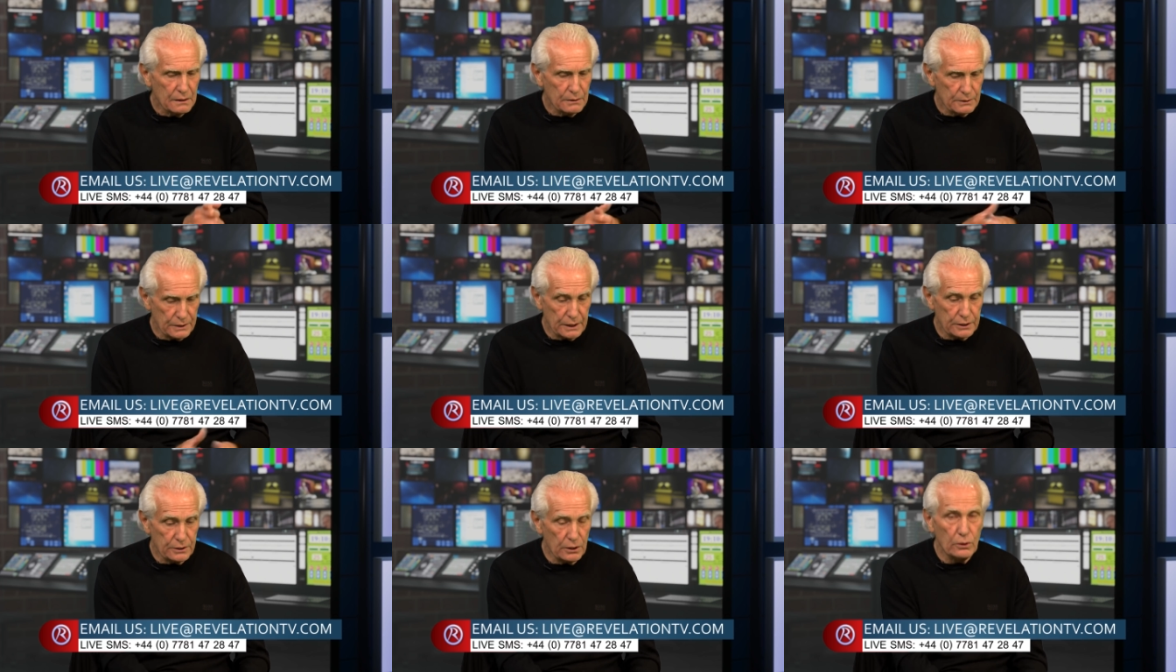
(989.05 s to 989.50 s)

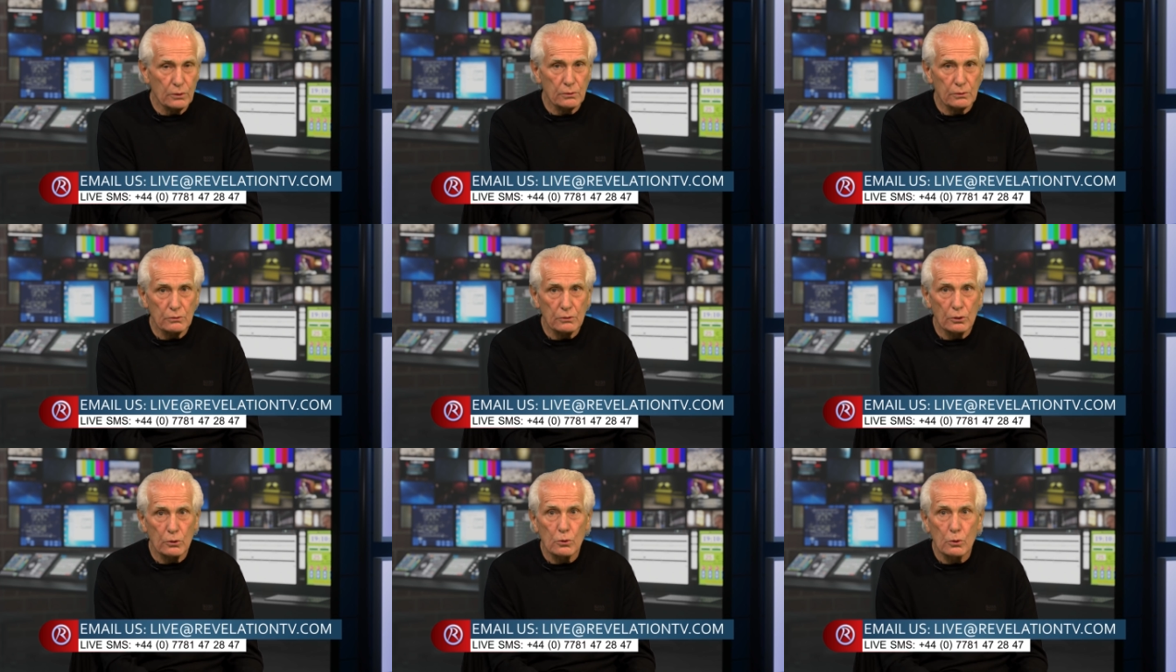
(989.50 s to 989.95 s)
They don't
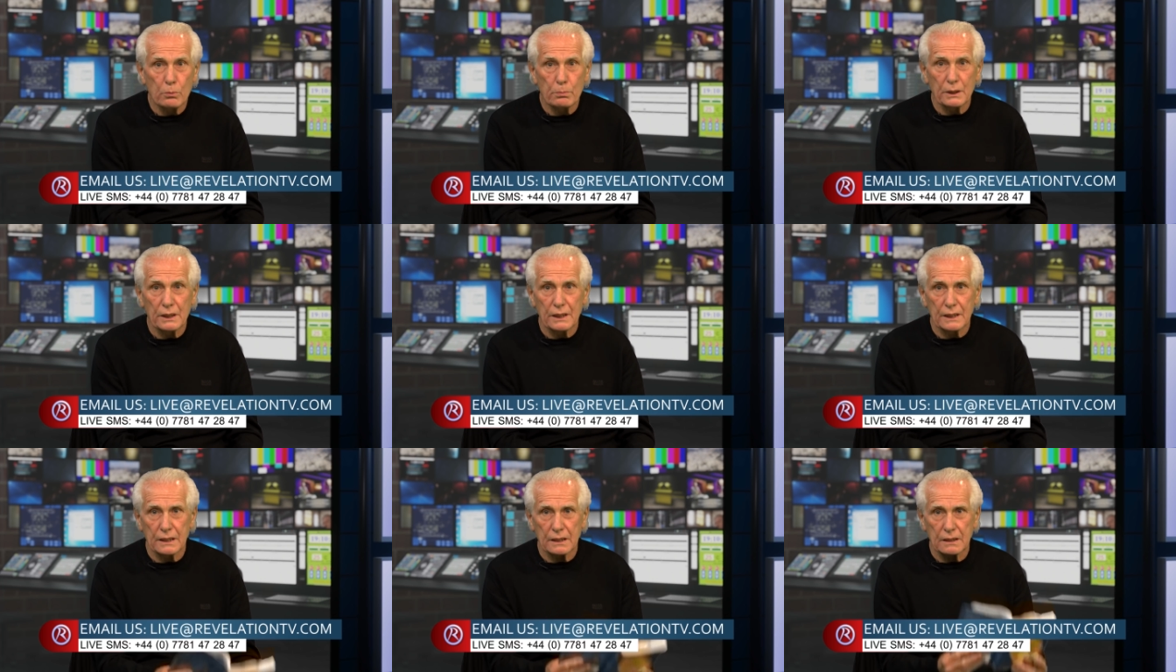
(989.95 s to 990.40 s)
all
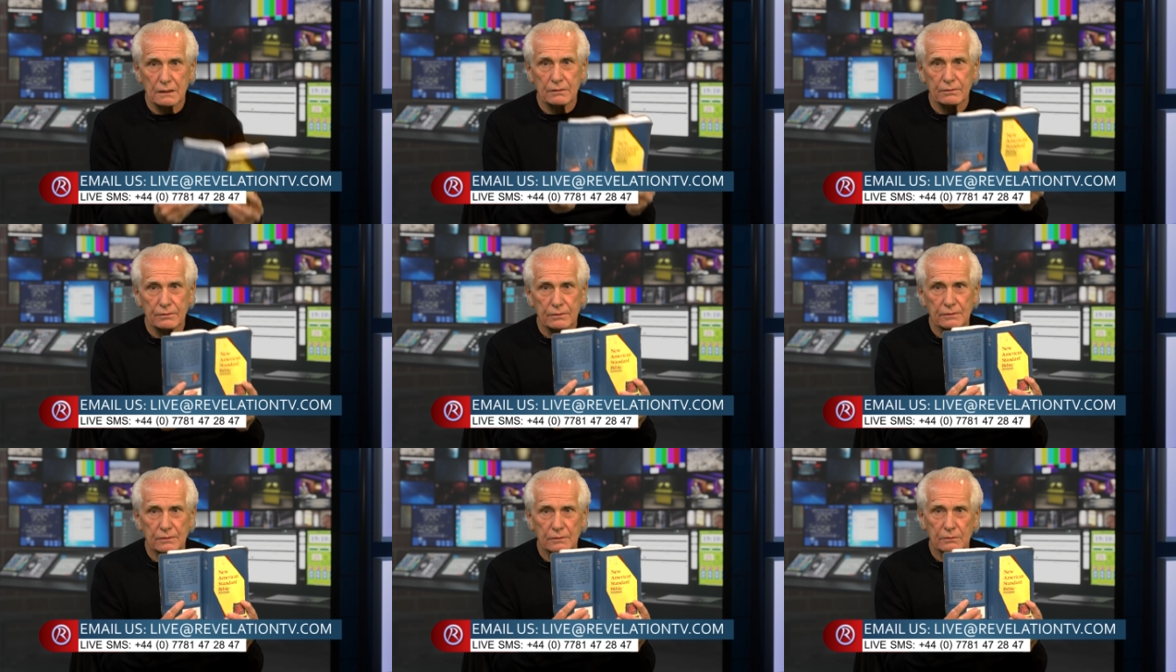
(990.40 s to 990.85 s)

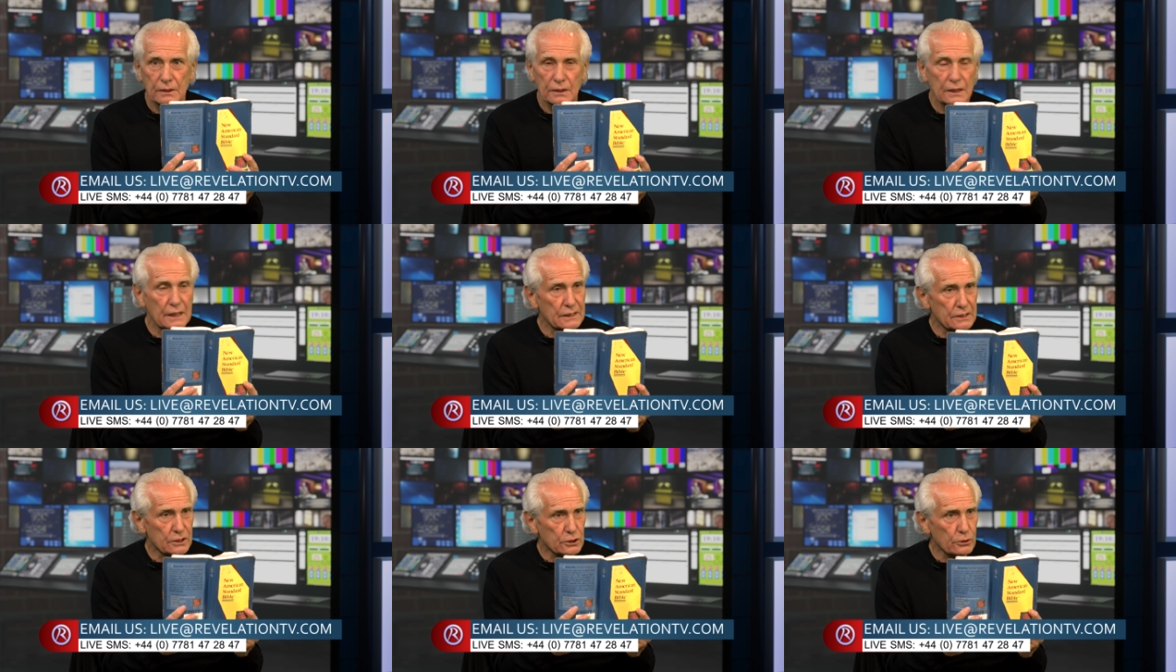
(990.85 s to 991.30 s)
believe
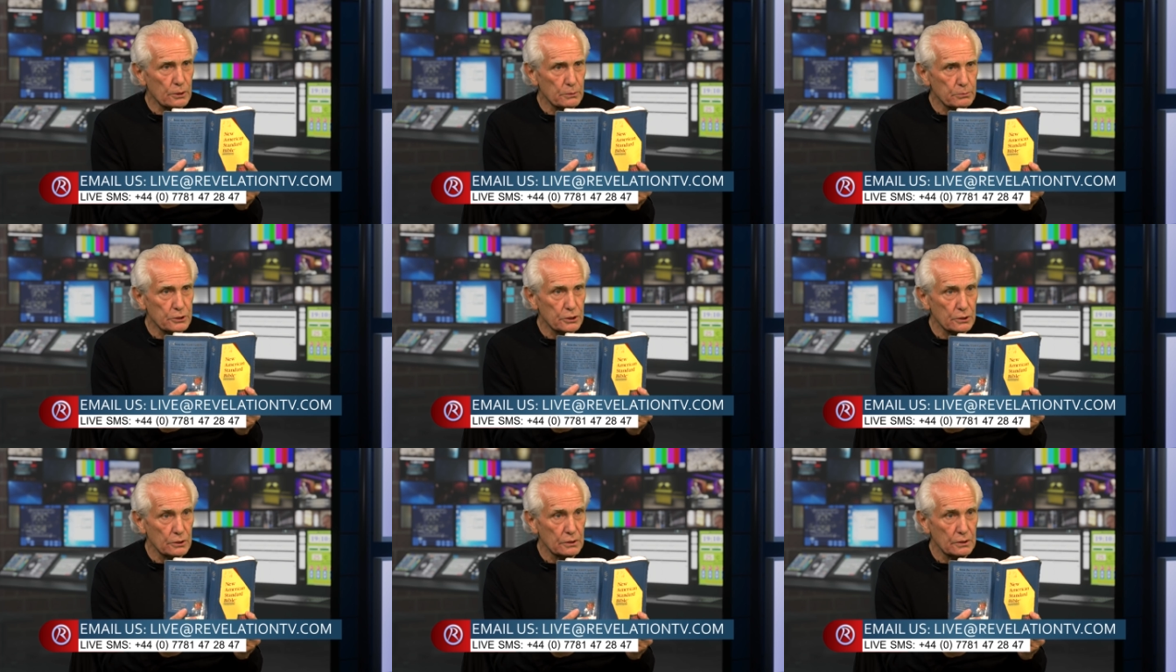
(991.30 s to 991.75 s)
in
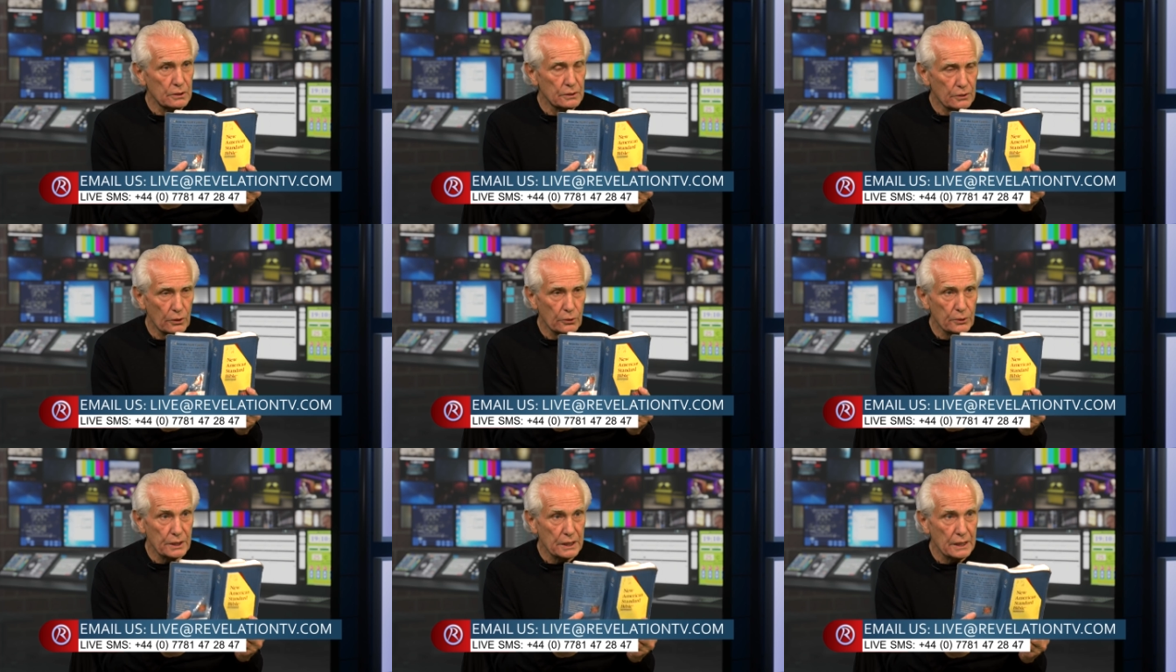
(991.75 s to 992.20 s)
Scripture
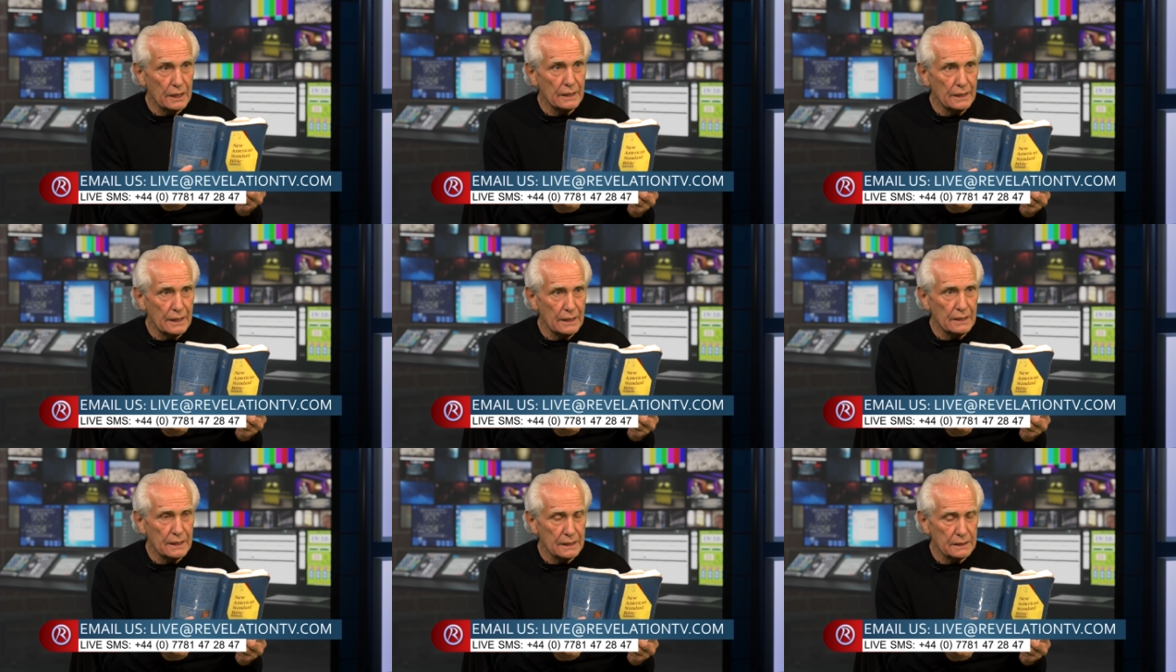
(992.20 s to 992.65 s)
or the,
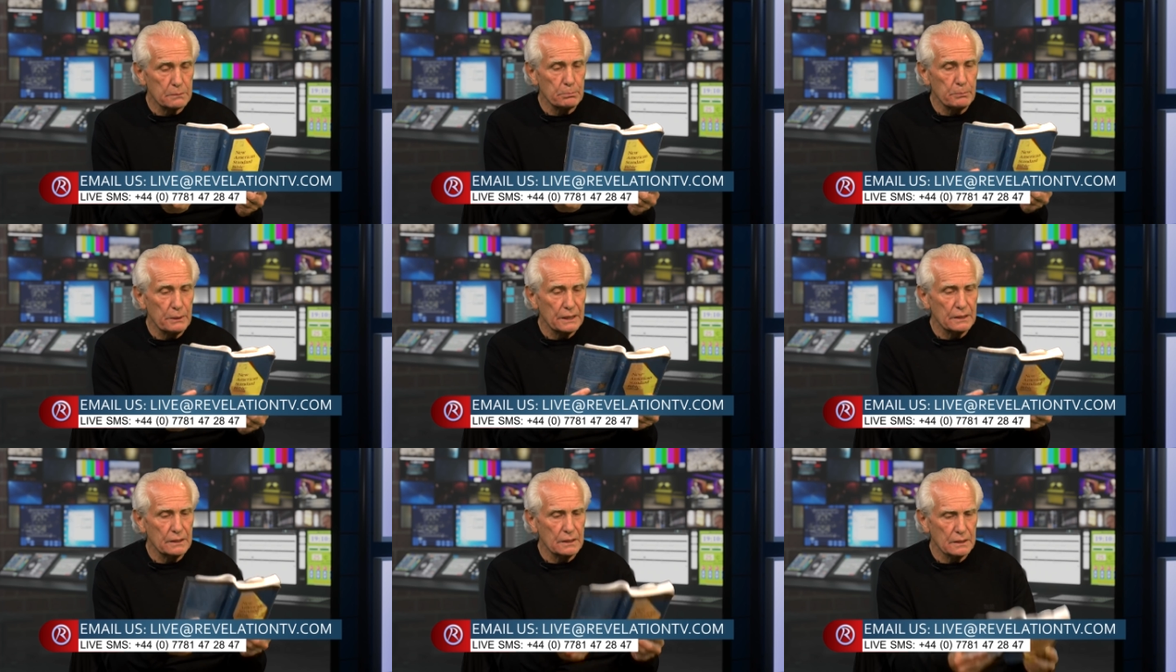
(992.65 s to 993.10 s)
it's
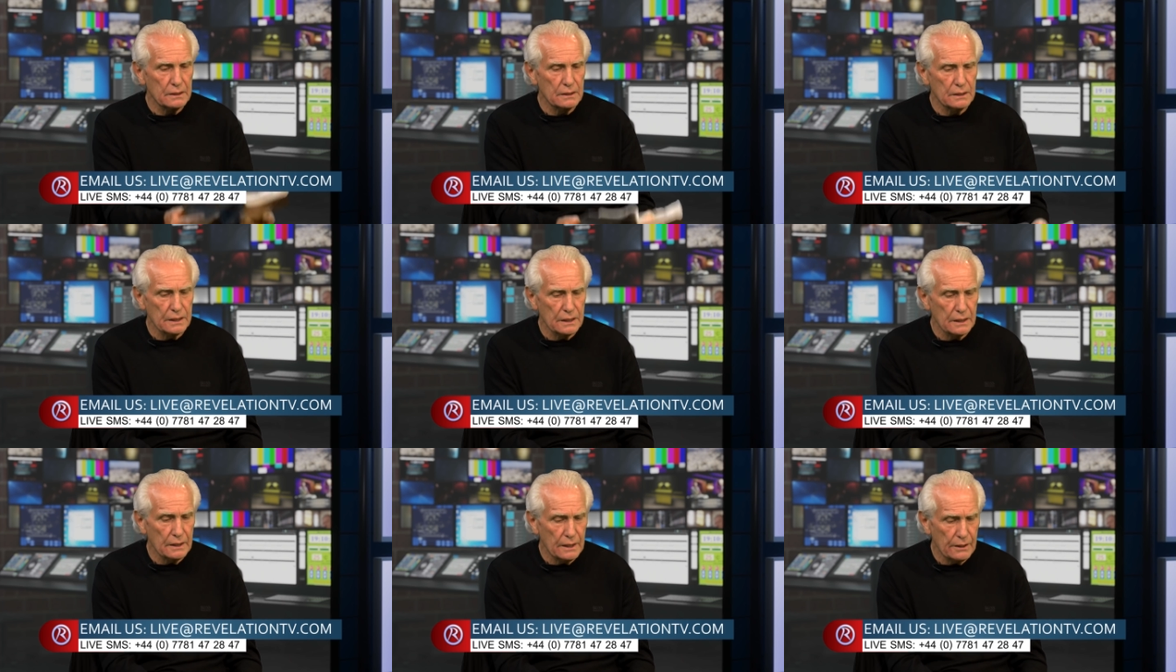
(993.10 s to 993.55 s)
been
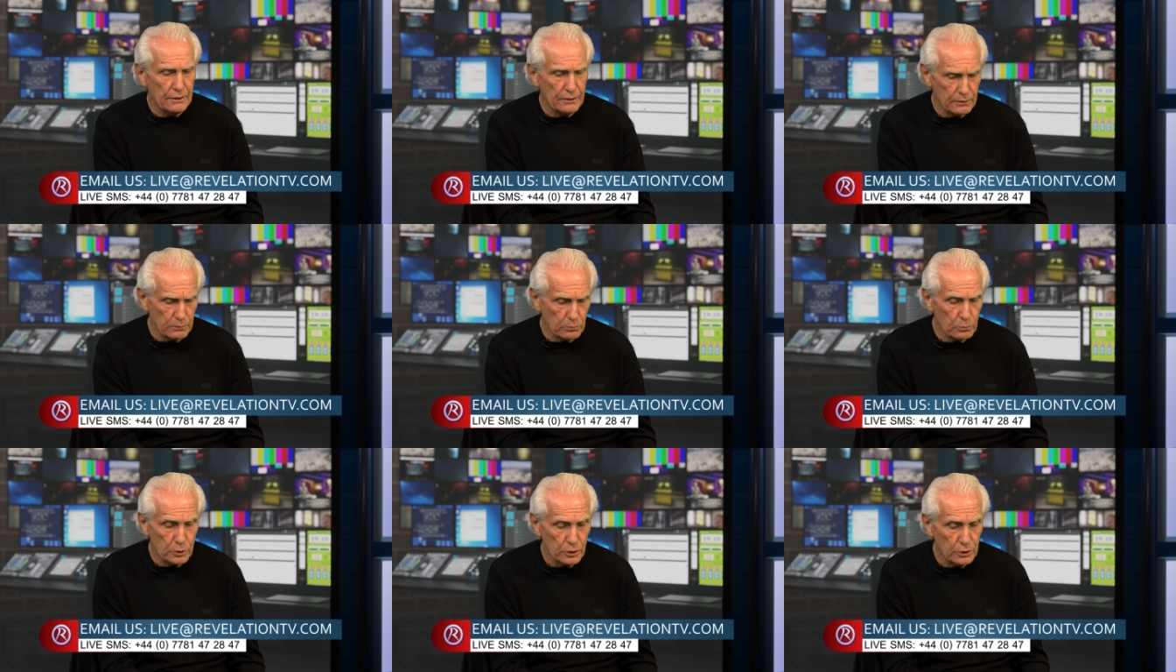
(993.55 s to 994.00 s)
the
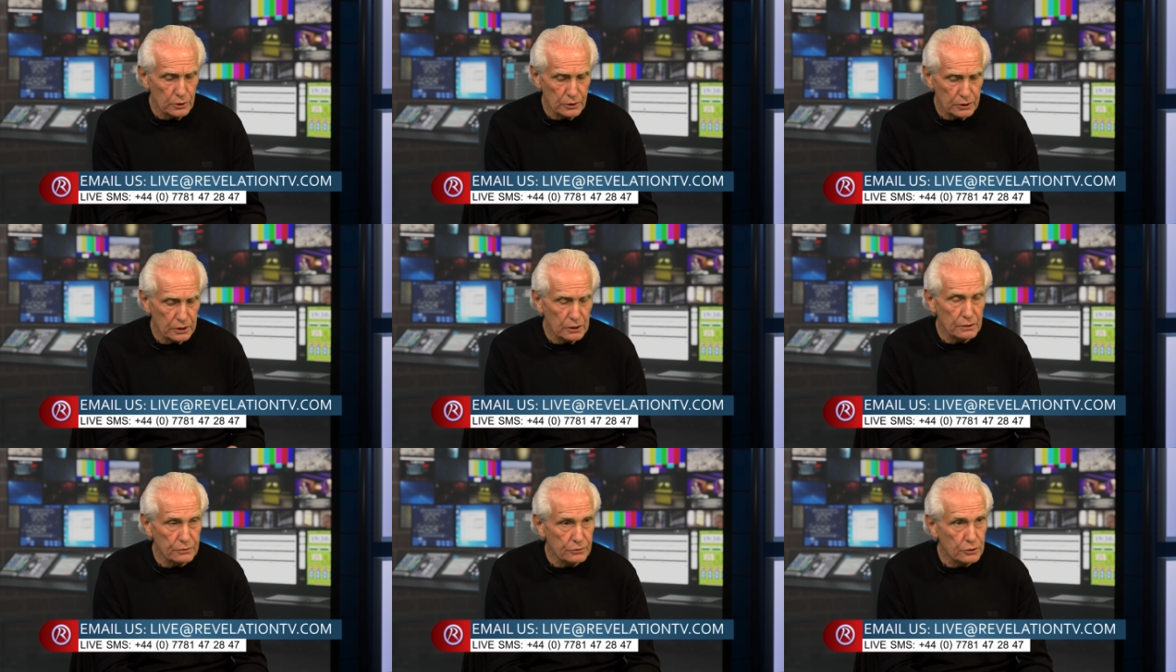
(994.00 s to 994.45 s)
inerrant word
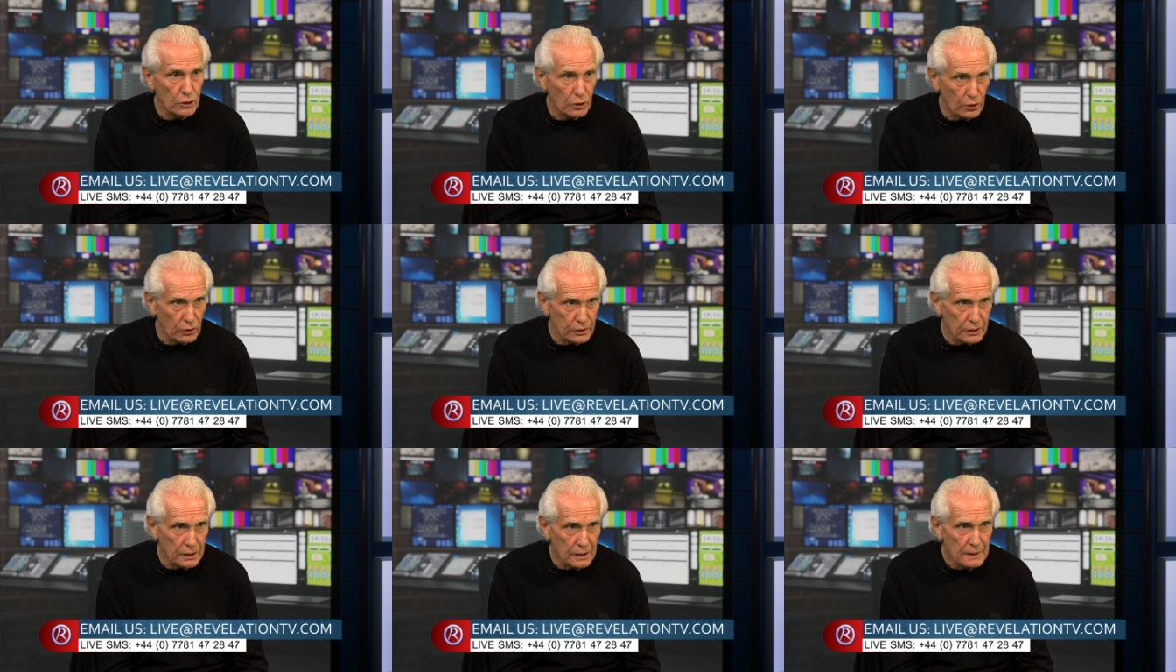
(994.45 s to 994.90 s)
of
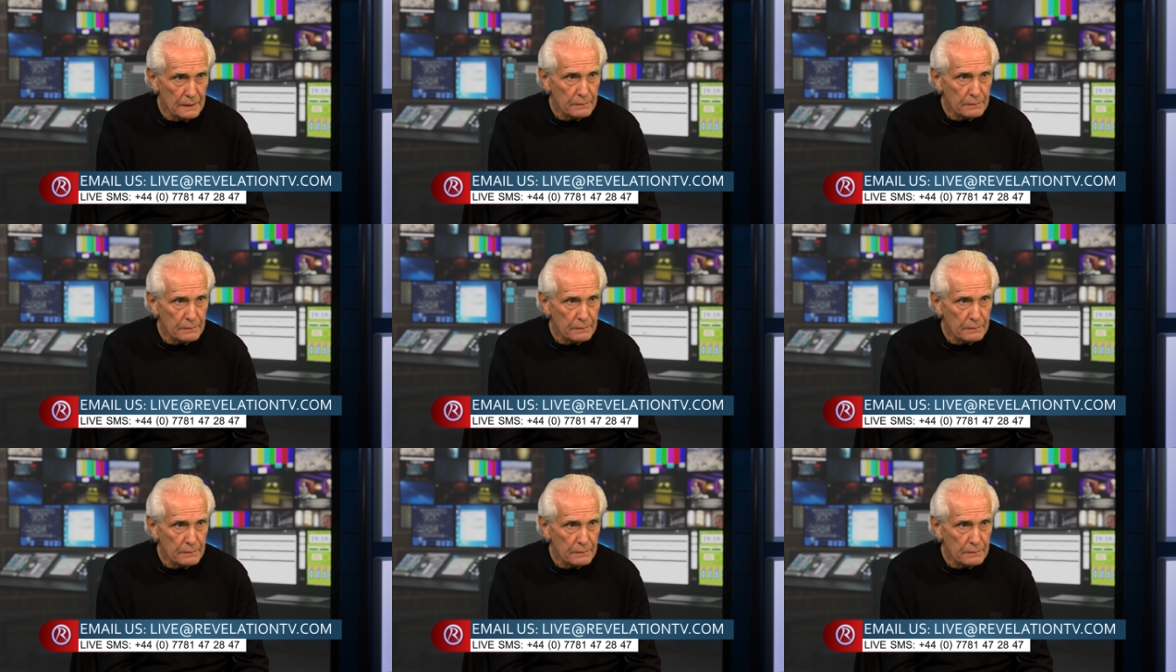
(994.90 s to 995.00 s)
God.